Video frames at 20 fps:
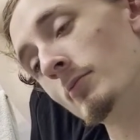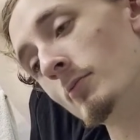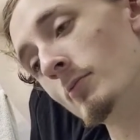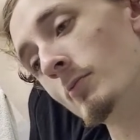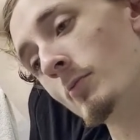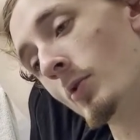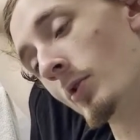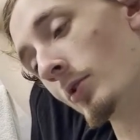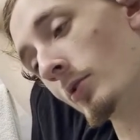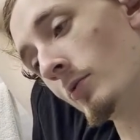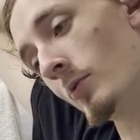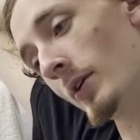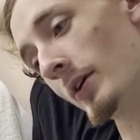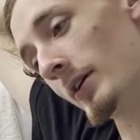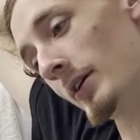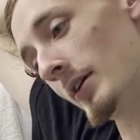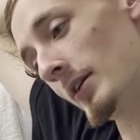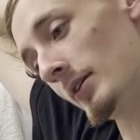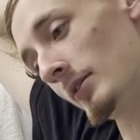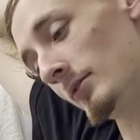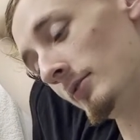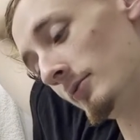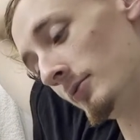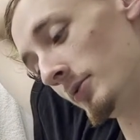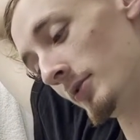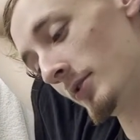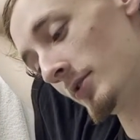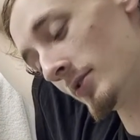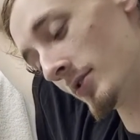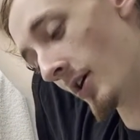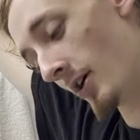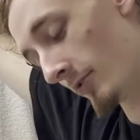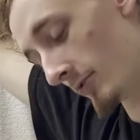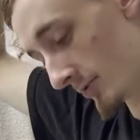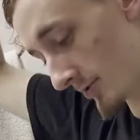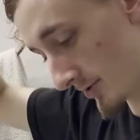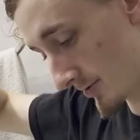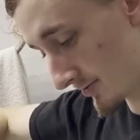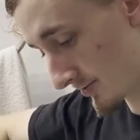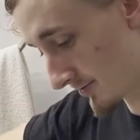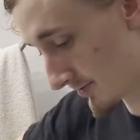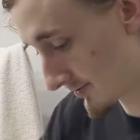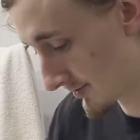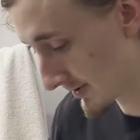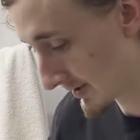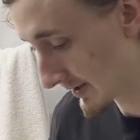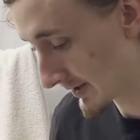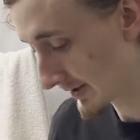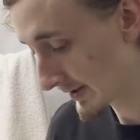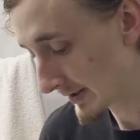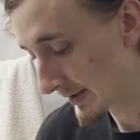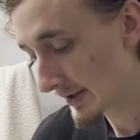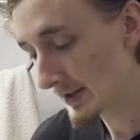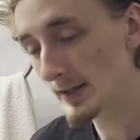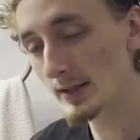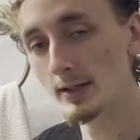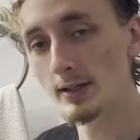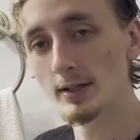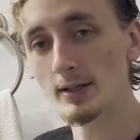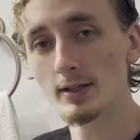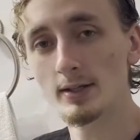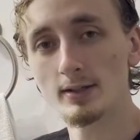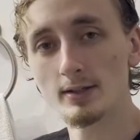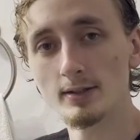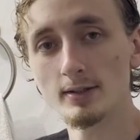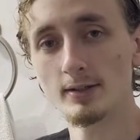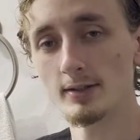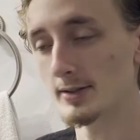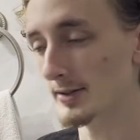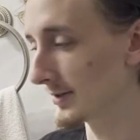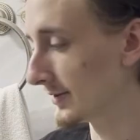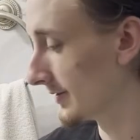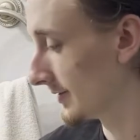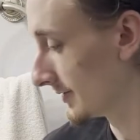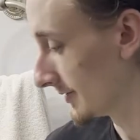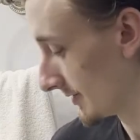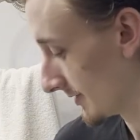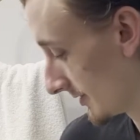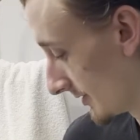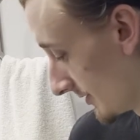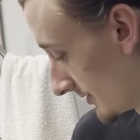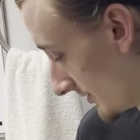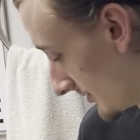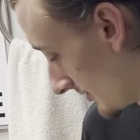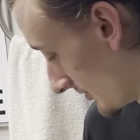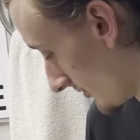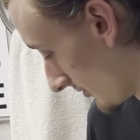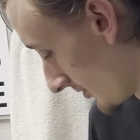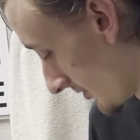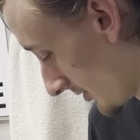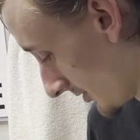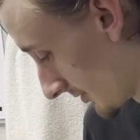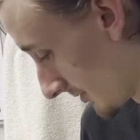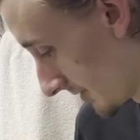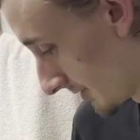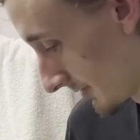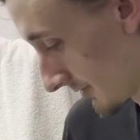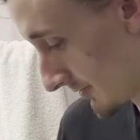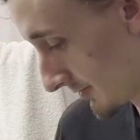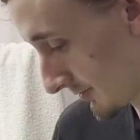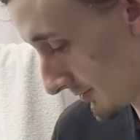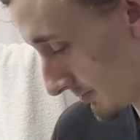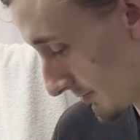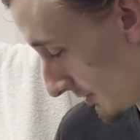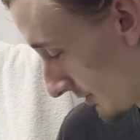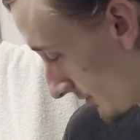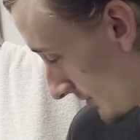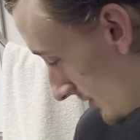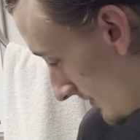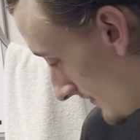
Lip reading: weren't quite getting with the soft. So yeah, it's overall a really good toothbrush.